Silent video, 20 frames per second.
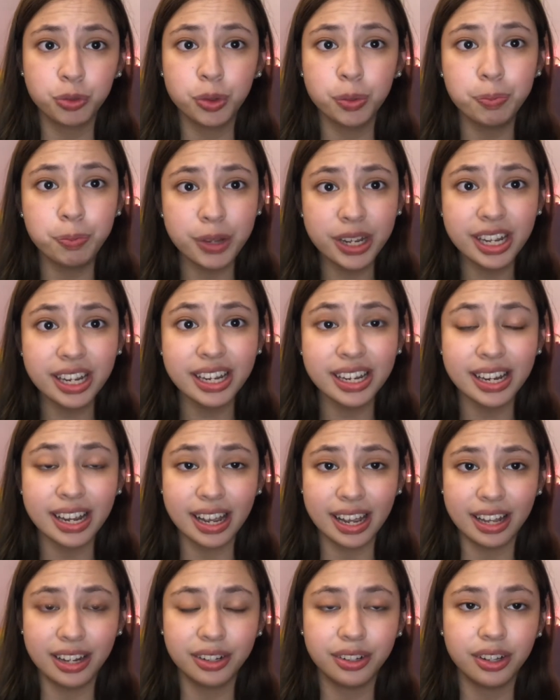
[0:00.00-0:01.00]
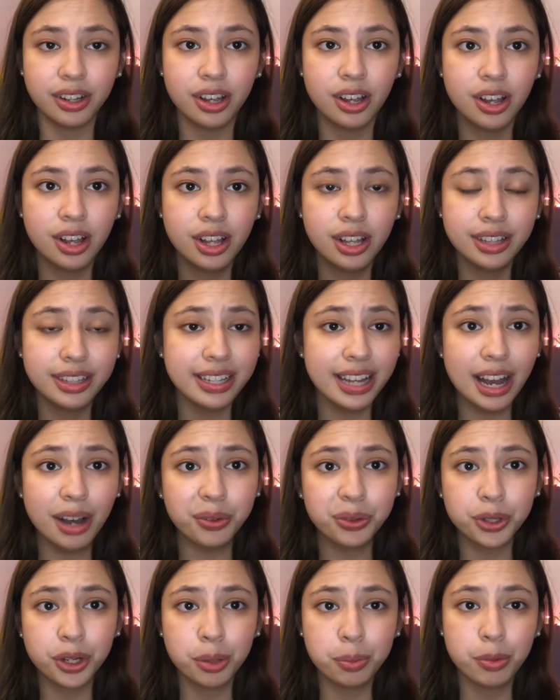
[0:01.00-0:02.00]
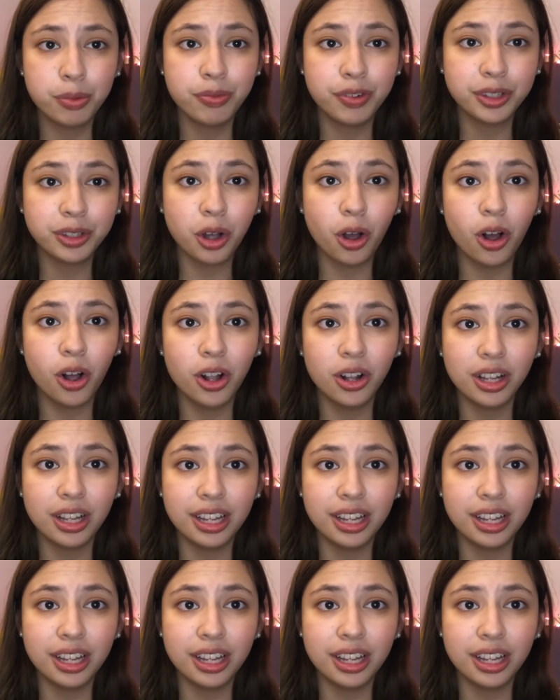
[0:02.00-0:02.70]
will be and the outcome of it all.